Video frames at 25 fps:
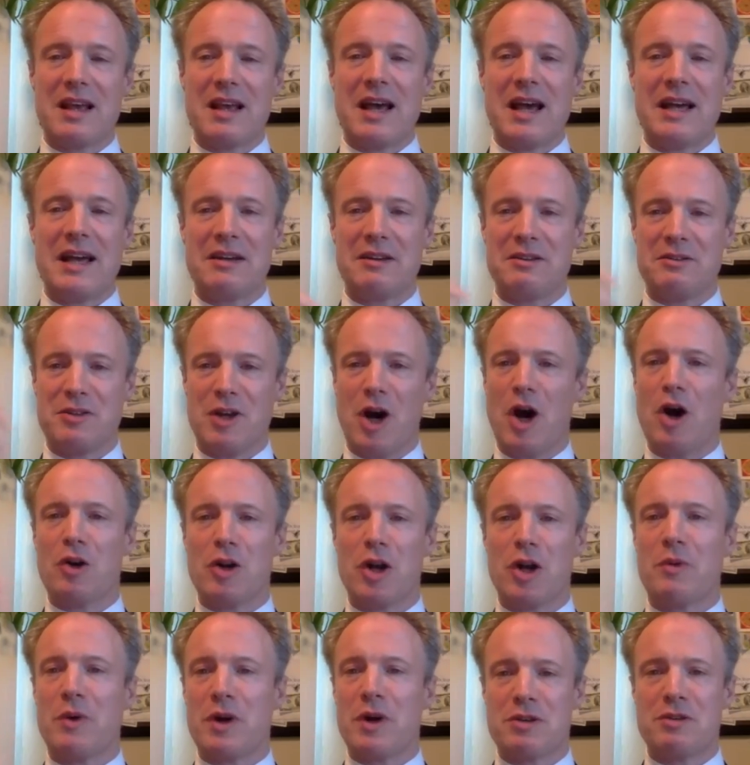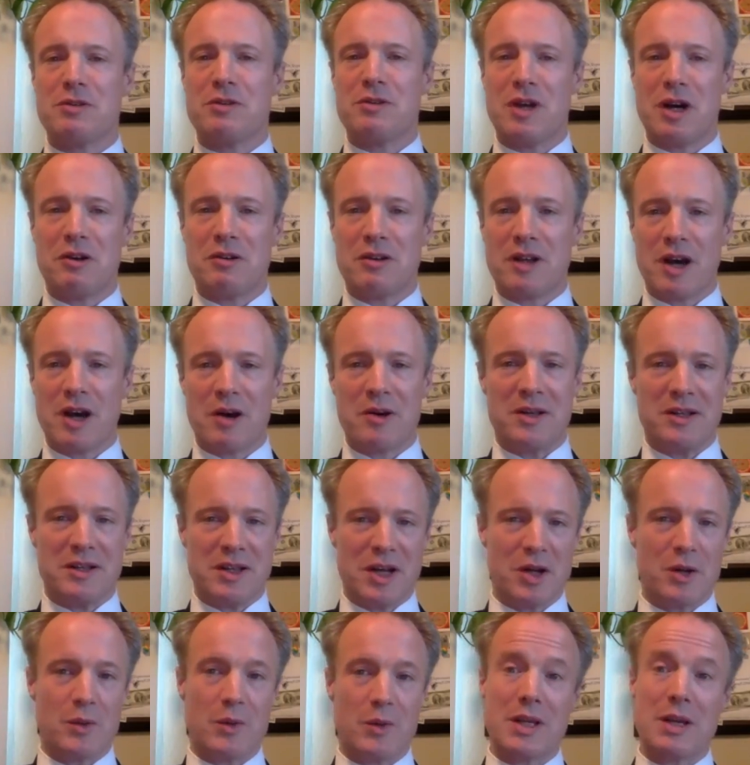And you don't know what you don't know. You
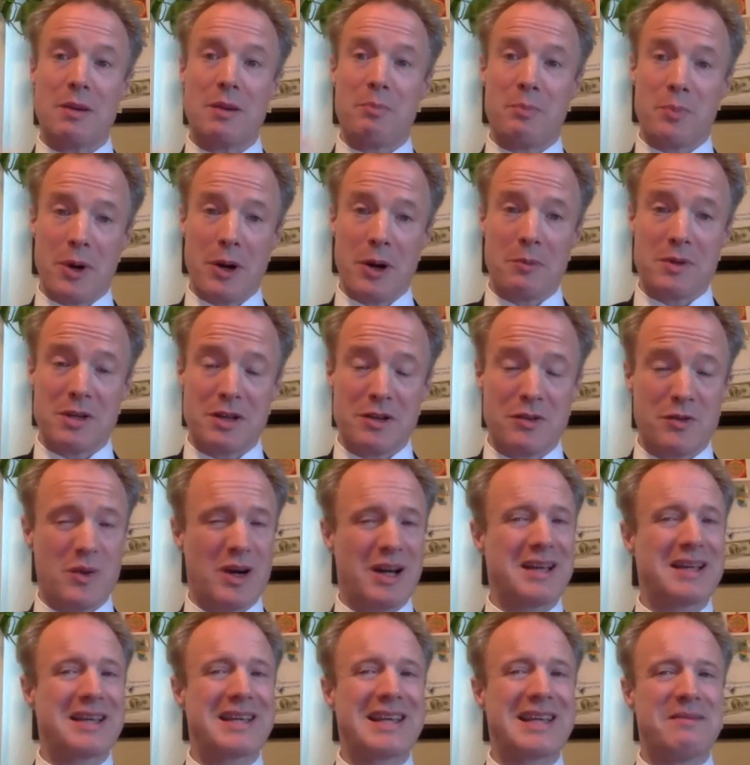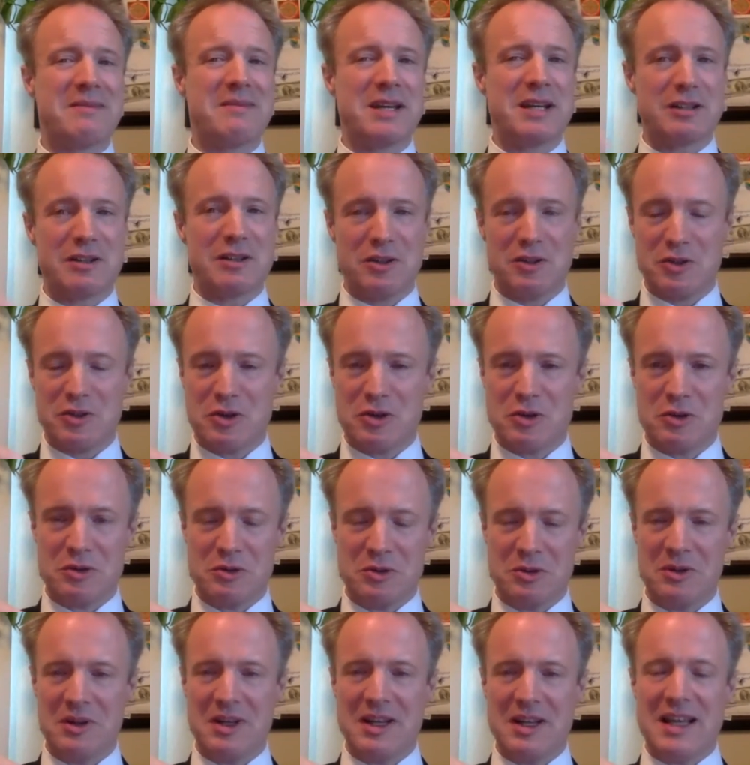don't know what your purpose is, why you came here to
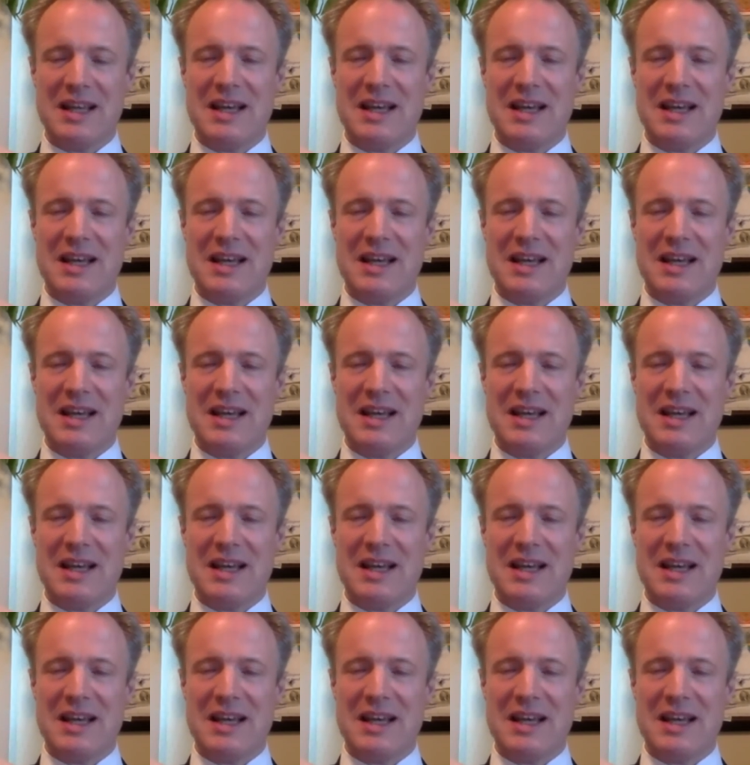do.